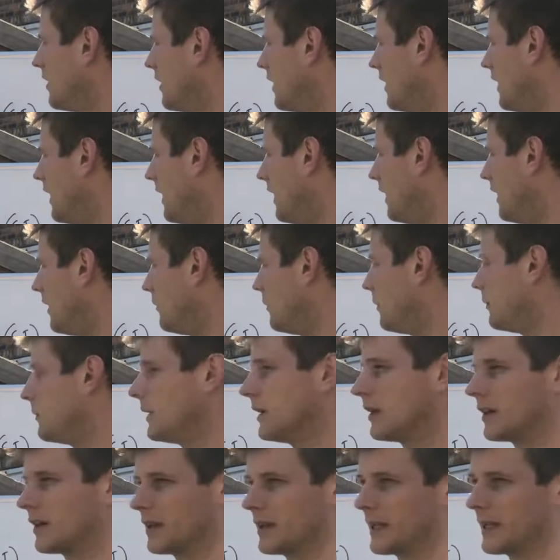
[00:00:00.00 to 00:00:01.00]
when we
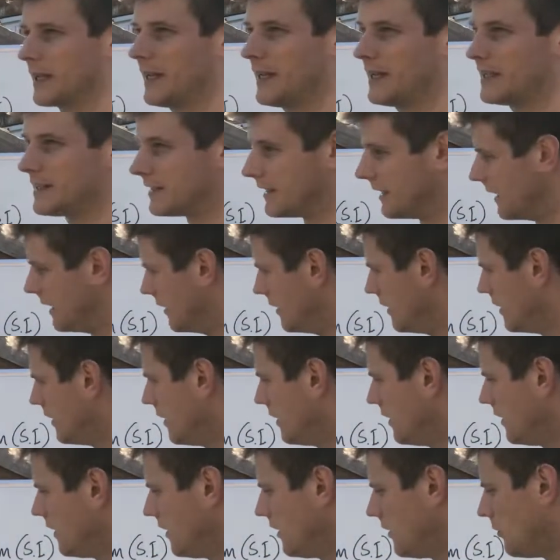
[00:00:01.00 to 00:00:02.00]
look at the kidney,
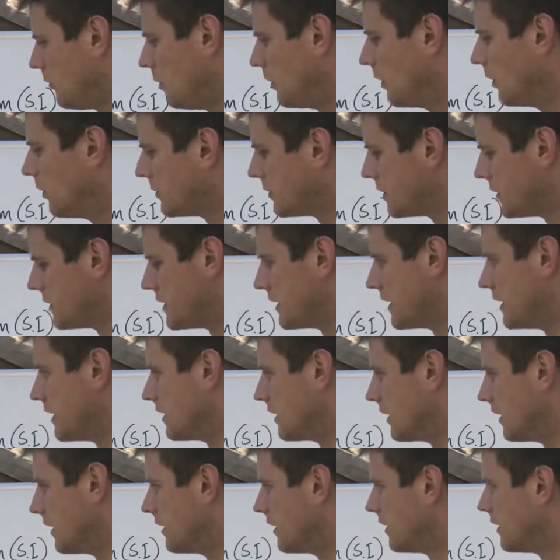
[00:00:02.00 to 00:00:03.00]
we'll also see
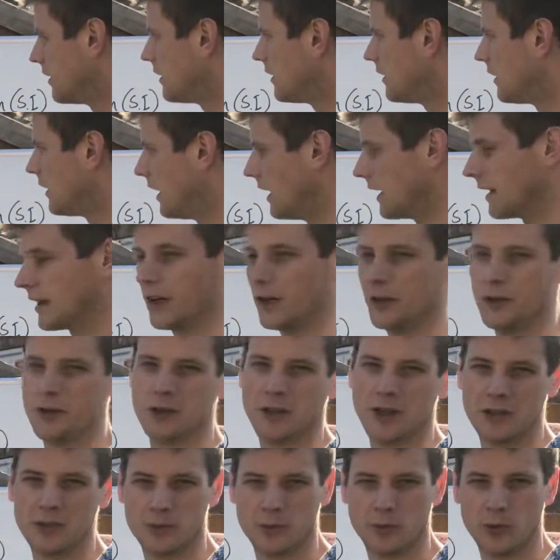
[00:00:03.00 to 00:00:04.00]
that
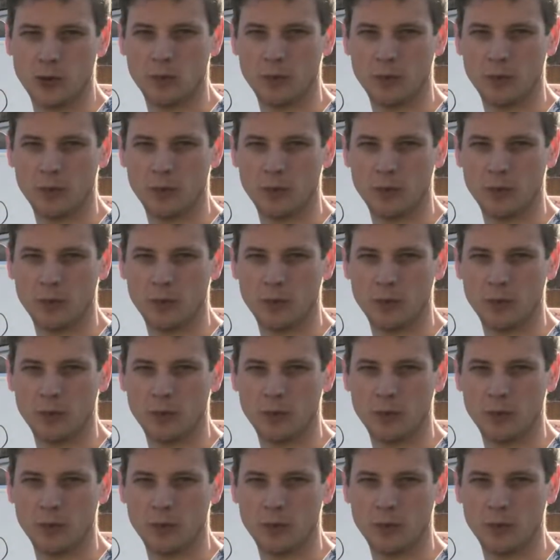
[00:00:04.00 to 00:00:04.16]
co-transport